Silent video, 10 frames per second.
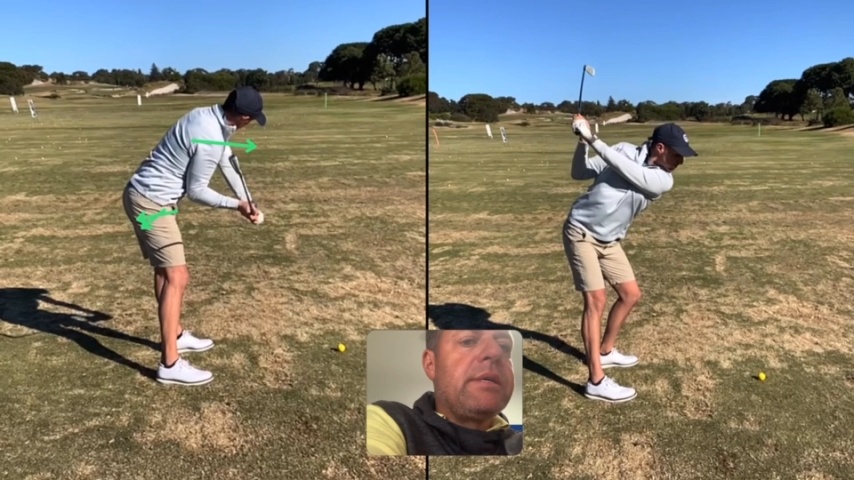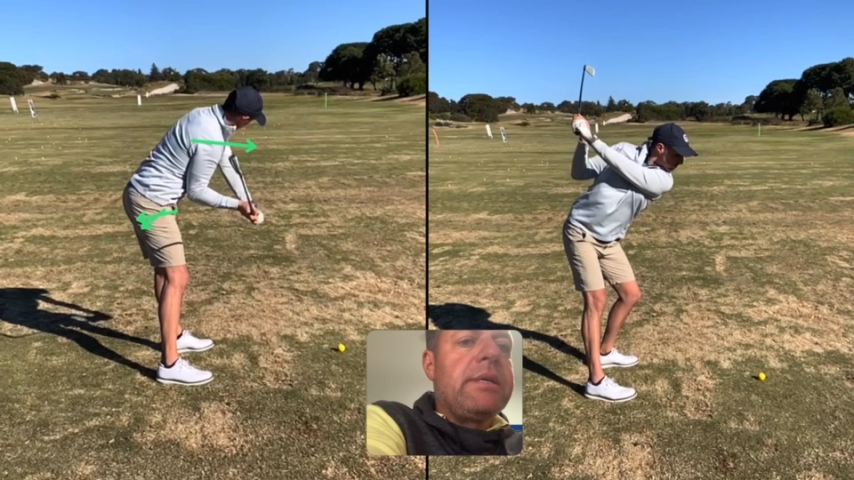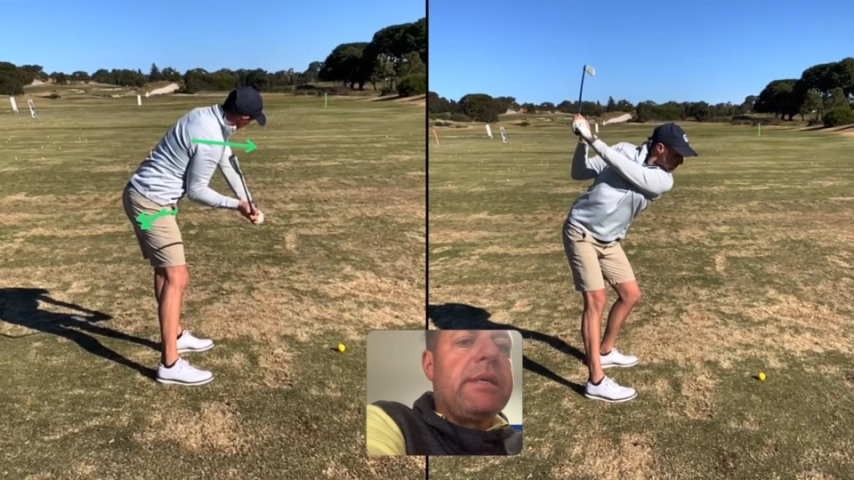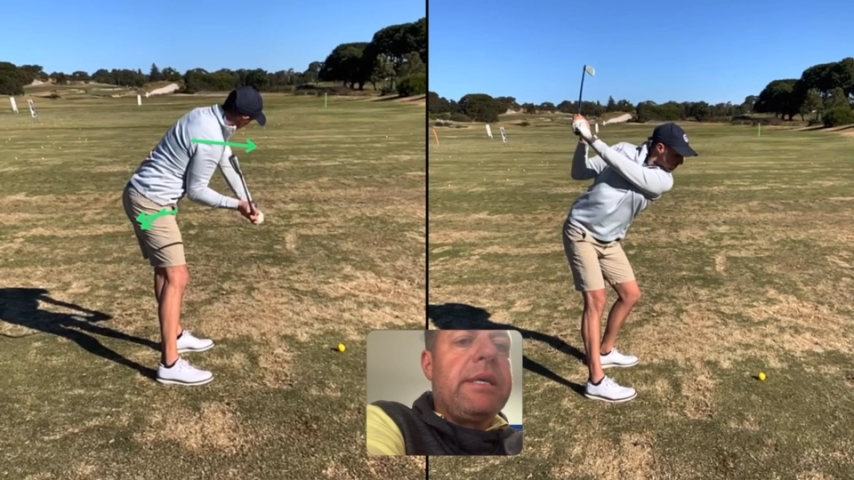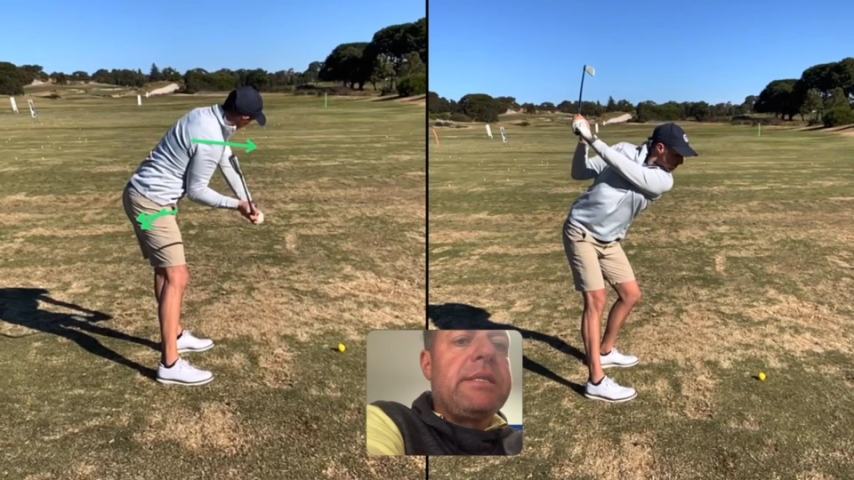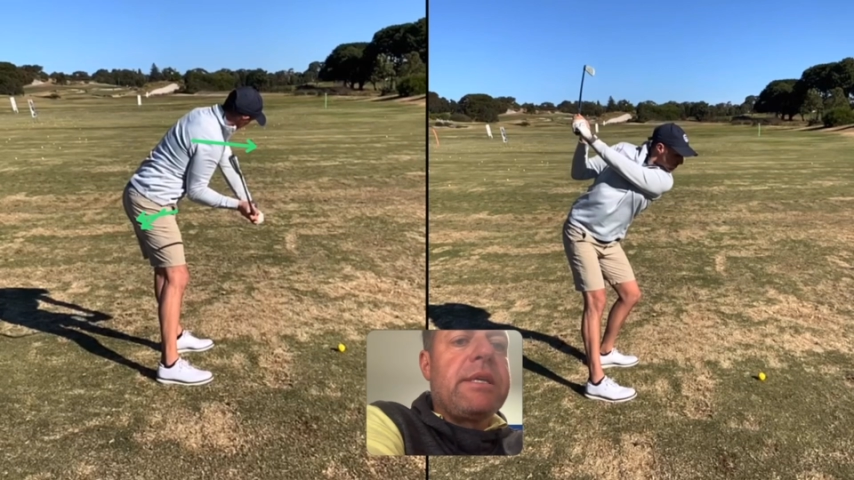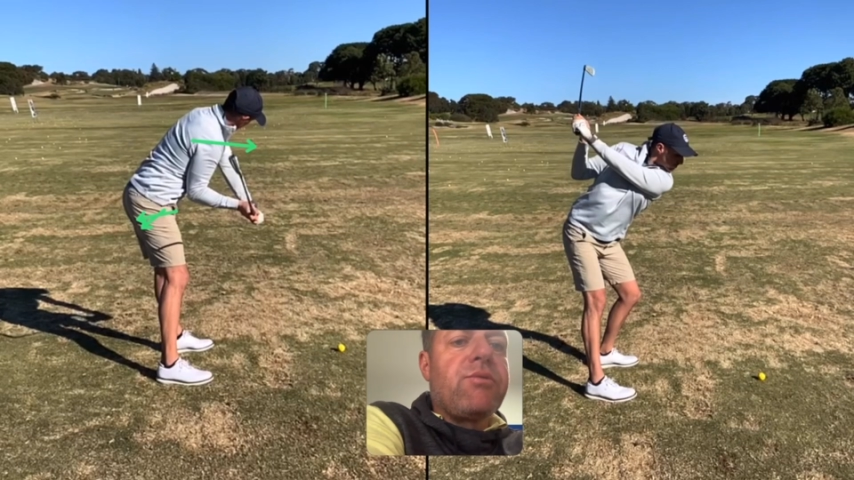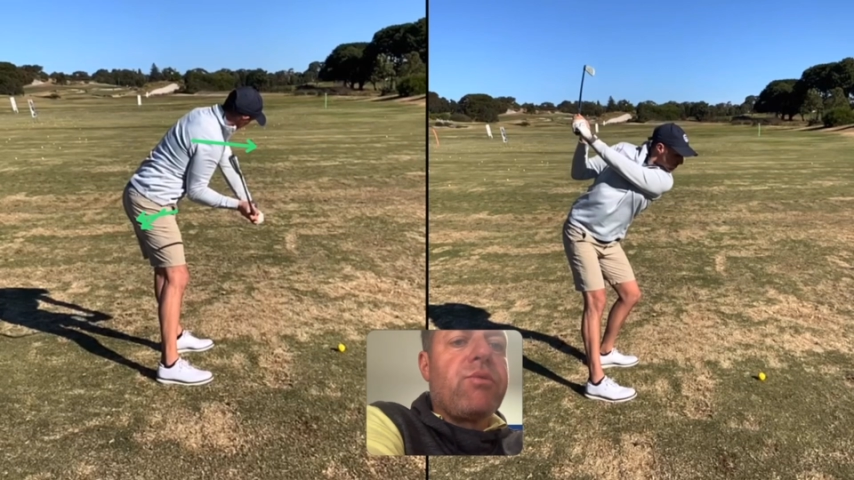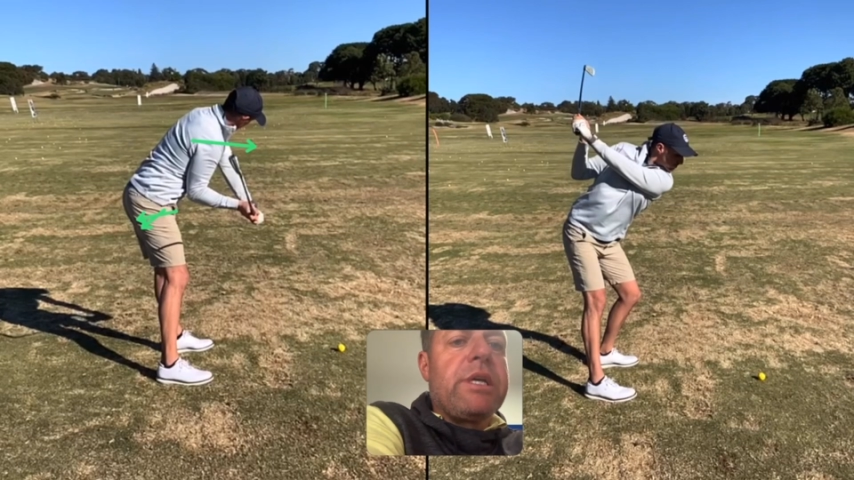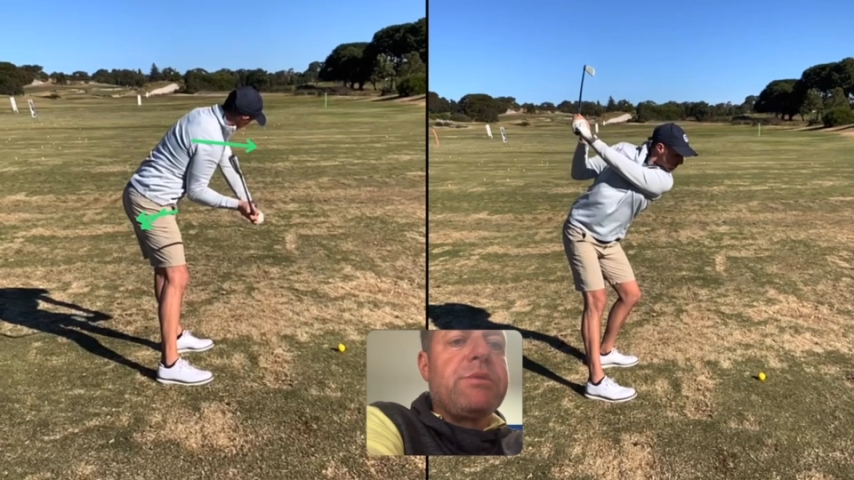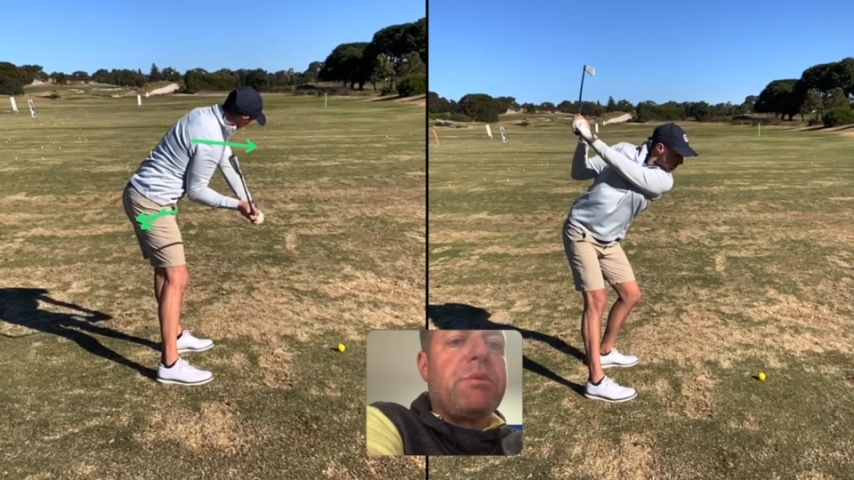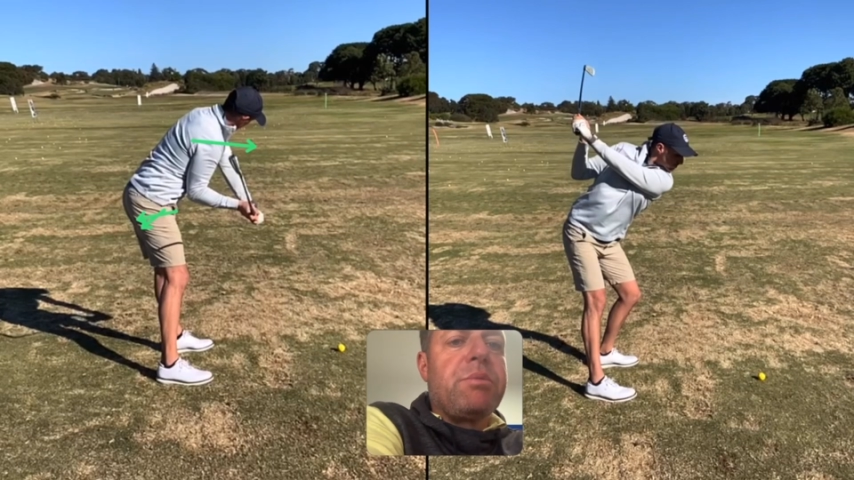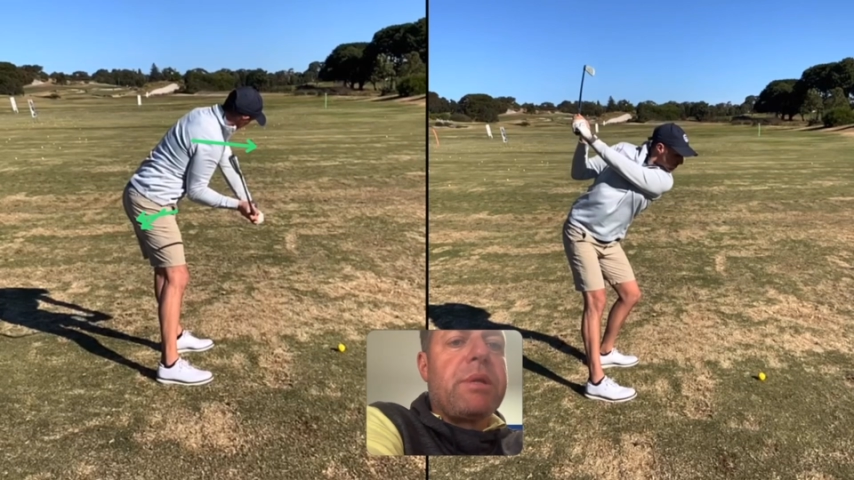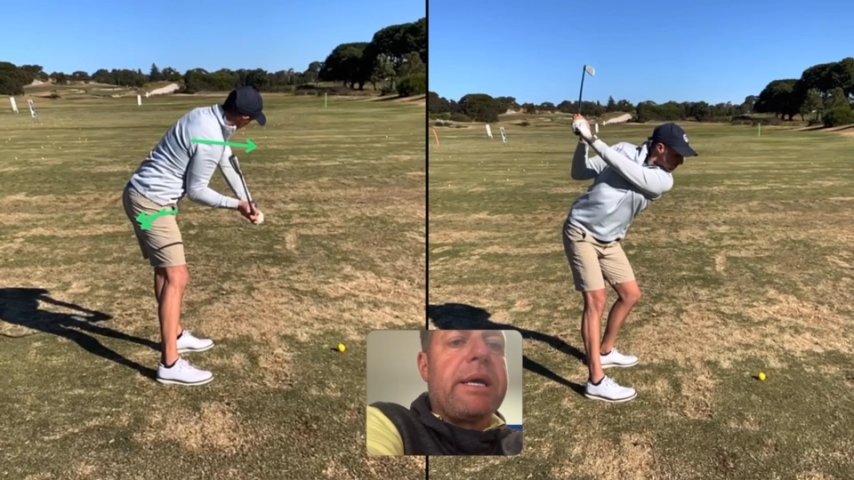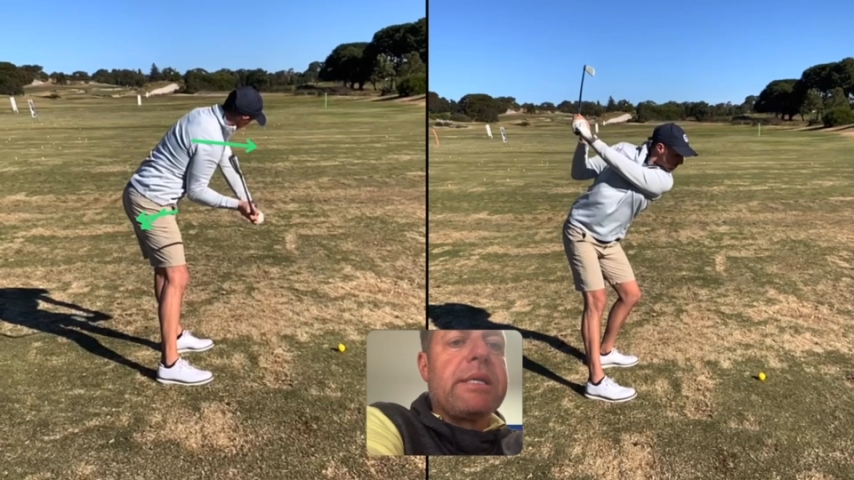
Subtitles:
He's then a reasonable player,